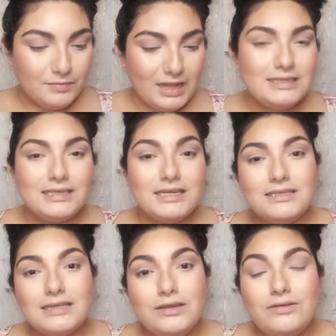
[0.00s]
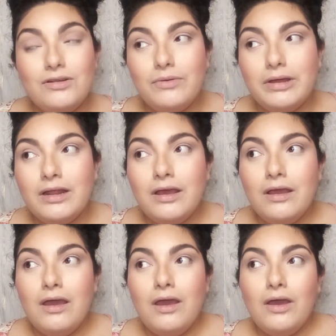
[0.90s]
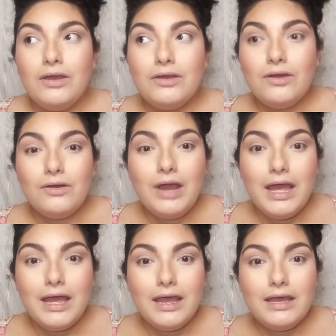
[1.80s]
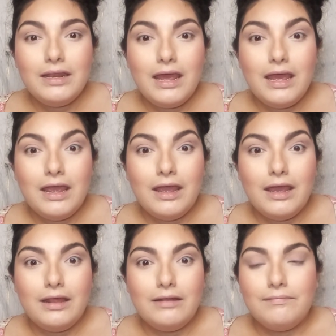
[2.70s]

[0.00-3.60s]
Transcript: instead of saying, you know what, go ahead and,